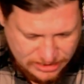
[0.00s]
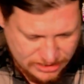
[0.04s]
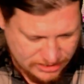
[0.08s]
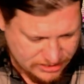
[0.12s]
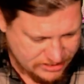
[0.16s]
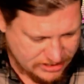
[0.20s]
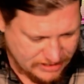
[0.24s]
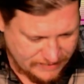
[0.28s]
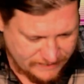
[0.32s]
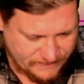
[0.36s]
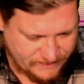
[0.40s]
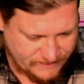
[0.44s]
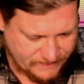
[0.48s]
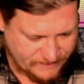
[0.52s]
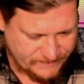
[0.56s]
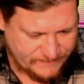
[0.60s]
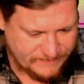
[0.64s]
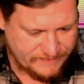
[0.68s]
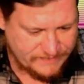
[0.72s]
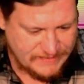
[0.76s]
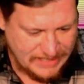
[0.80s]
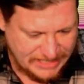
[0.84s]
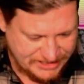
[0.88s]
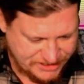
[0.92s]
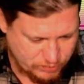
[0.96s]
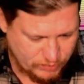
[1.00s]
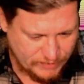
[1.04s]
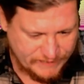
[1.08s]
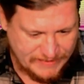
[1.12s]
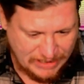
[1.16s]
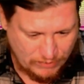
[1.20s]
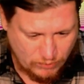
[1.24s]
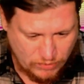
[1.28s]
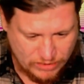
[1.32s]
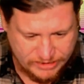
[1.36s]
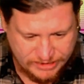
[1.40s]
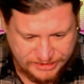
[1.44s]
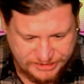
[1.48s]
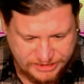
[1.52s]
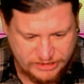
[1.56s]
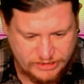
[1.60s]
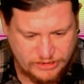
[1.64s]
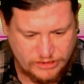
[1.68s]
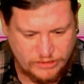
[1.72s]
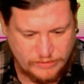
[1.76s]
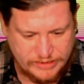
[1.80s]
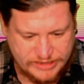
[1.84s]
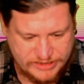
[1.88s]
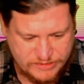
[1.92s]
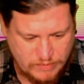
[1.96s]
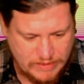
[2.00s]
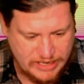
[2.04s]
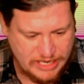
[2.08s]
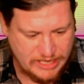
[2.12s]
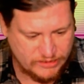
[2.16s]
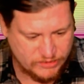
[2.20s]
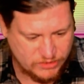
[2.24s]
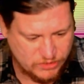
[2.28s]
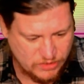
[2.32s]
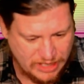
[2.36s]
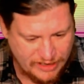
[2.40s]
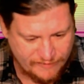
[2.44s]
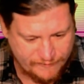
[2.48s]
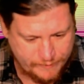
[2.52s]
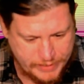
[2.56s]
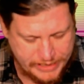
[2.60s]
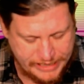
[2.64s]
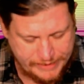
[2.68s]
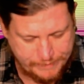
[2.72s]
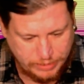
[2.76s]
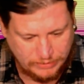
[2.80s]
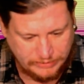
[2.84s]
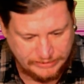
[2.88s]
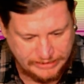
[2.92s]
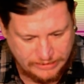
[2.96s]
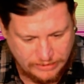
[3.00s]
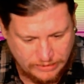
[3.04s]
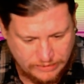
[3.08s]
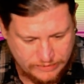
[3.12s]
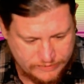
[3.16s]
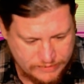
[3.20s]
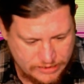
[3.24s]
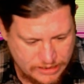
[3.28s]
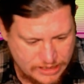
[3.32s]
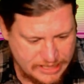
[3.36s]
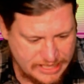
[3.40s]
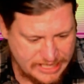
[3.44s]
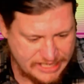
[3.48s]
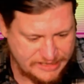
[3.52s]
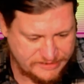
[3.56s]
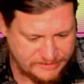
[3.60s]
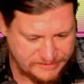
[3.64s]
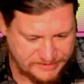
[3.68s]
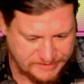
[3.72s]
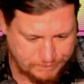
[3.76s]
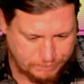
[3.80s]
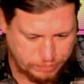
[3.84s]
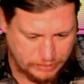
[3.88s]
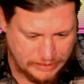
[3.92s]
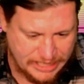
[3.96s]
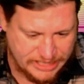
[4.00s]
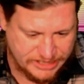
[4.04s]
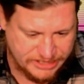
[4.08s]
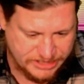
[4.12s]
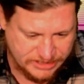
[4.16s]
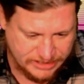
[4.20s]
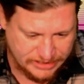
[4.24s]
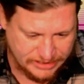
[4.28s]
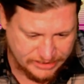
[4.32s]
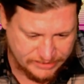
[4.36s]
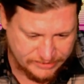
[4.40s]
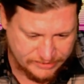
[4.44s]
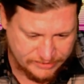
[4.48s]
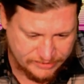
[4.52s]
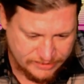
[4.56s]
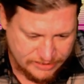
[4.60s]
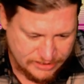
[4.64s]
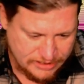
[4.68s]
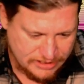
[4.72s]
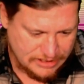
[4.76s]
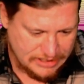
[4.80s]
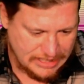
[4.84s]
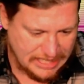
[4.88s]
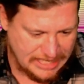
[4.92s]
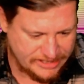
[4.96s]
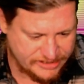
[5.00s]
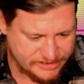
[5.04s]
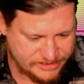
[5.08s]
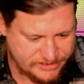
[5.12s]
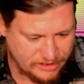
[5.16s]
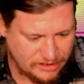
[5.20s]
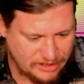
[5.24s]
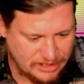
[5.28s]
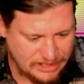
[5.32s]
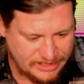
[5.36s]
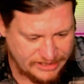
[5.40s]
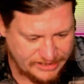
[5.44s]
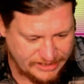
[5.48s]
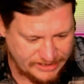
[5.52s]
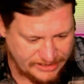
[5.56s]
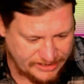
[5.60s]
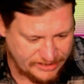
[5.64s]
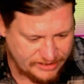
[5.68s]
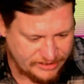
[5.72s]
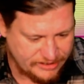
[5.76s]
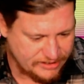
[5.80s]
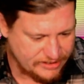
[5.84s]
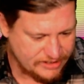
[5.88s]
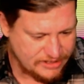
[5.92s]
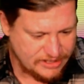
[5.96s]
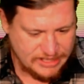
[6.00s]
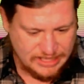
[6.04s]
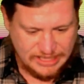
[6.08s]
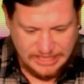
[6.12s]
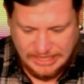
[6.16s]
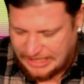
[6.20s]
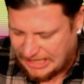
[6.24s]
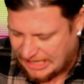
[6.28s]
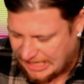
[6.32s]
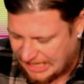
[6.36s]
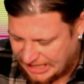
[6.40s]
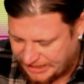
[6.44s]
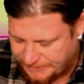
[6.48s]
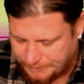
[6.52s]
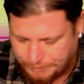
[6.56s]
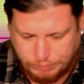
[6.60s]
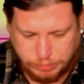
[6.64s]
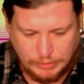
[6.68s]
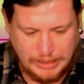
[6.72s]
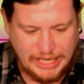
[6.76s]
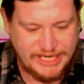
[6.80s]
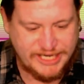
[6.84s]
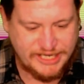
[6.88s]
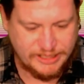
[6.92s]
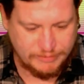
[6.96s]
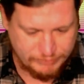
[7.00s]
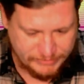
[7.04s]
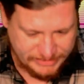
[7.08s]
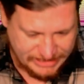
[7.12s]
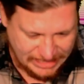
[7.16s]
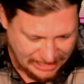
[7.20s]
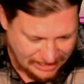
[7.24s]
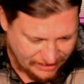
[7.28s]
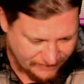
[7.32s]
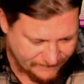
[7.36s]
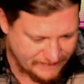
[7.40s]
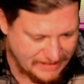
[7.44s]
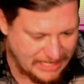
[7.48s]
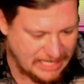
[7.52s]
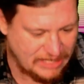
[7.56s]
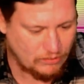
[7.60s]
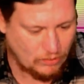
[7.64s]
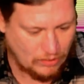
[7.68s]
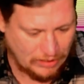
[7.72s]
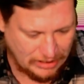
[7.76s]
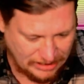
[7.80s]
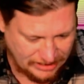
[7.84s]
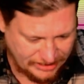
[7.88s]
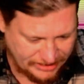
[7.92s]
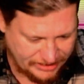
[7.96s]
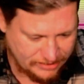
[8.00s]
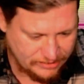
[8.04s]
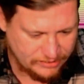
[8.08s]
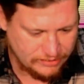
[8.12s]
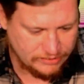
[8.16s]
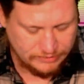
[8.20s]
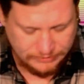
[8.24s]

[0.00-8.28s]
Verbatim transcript: So that's what they want to do as well, drive people into depression, anxiety, and break them down that way.